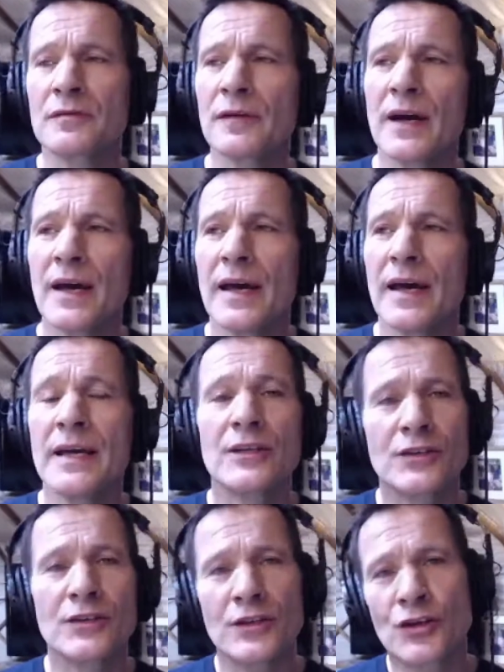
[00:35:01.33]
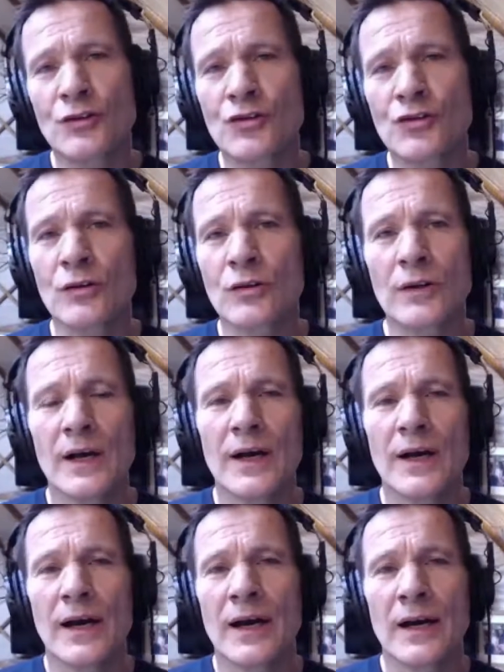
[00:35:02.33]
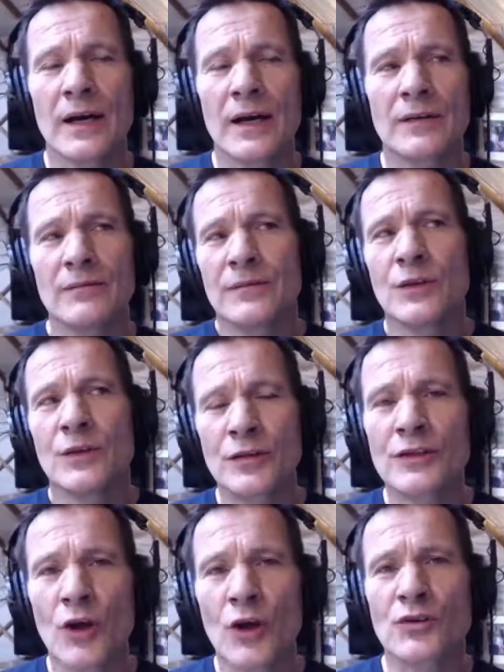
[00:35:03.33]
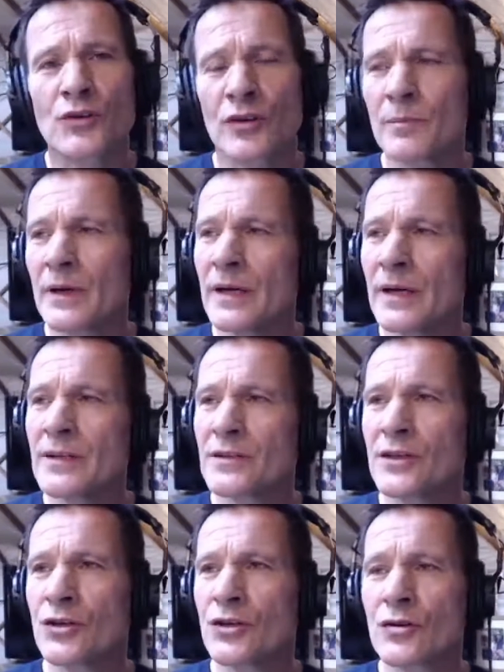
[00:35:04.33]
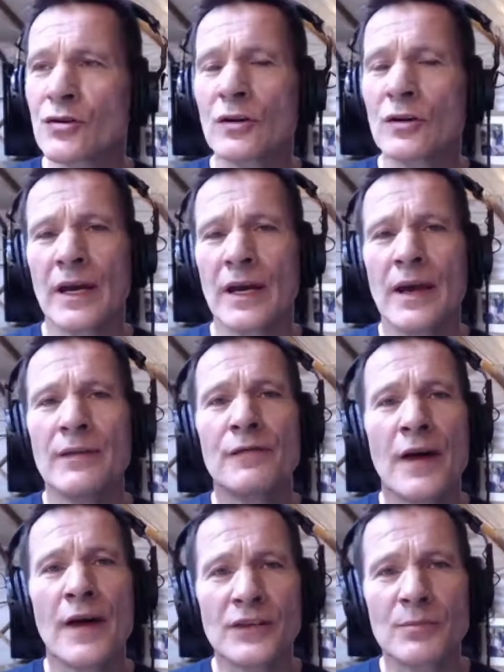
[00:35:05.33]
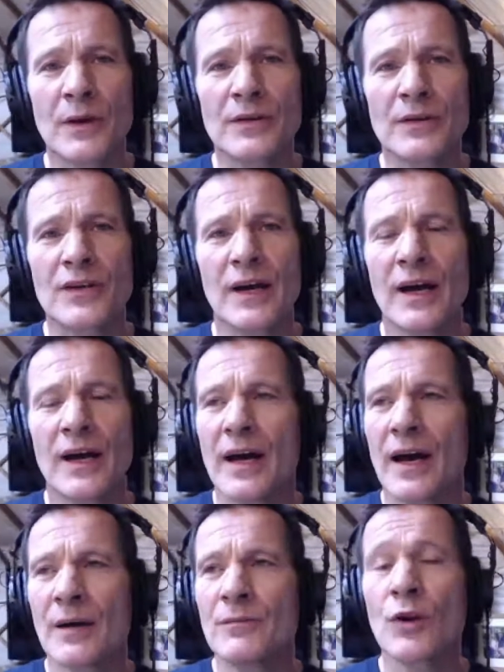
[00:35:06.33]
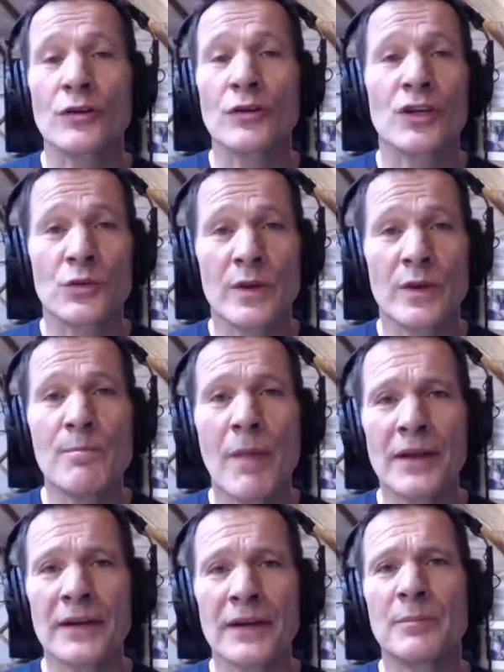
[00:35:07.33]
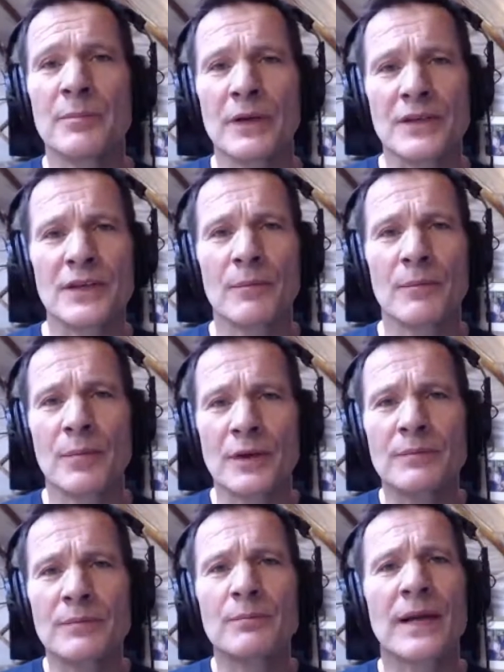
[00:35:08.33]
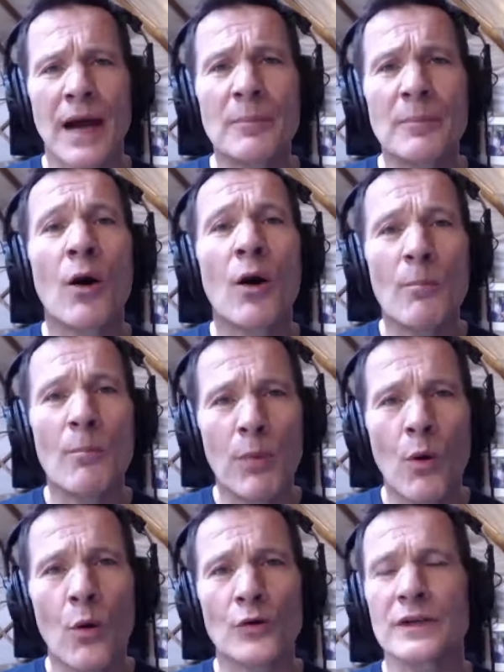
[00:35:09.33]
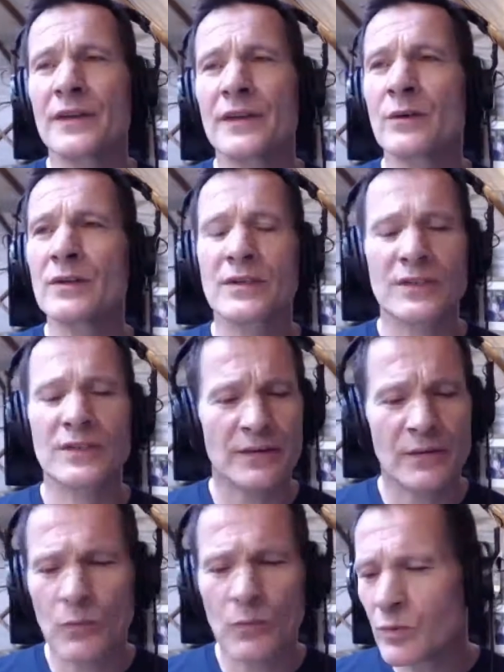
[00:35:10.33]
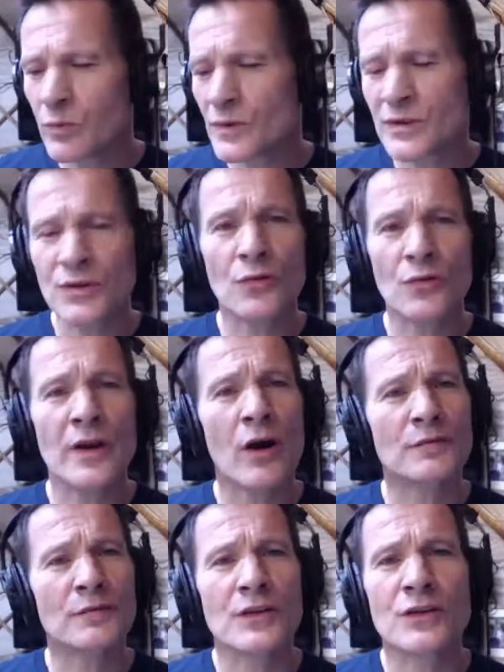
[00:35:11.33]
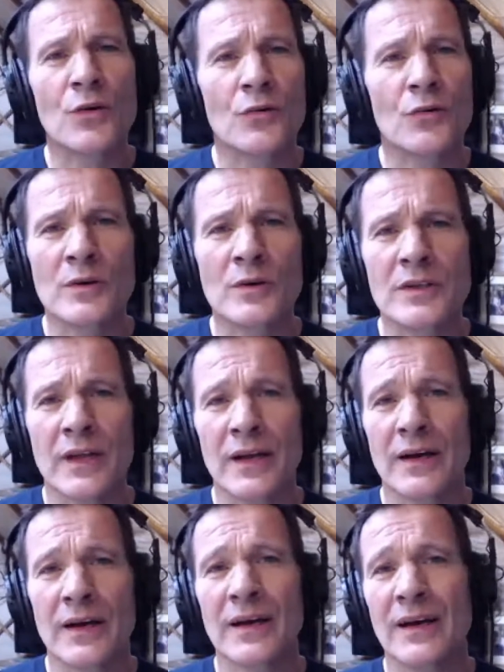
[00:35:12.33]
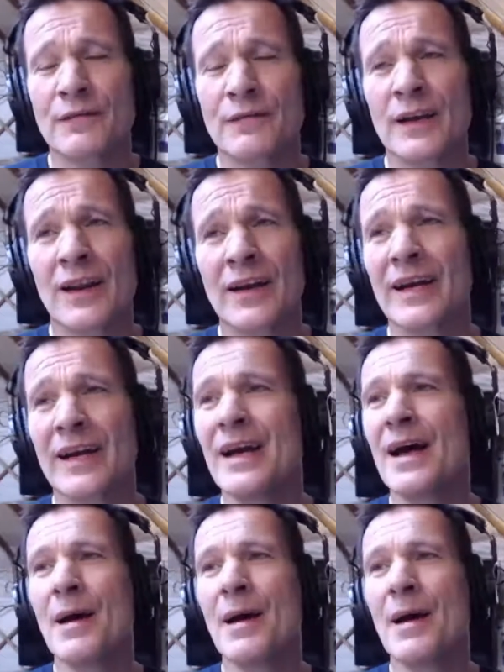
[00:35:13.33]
of institutional, not adoption, but institutional investment, not just with money, but coming on board. There was story after story, wasn't there, if you like,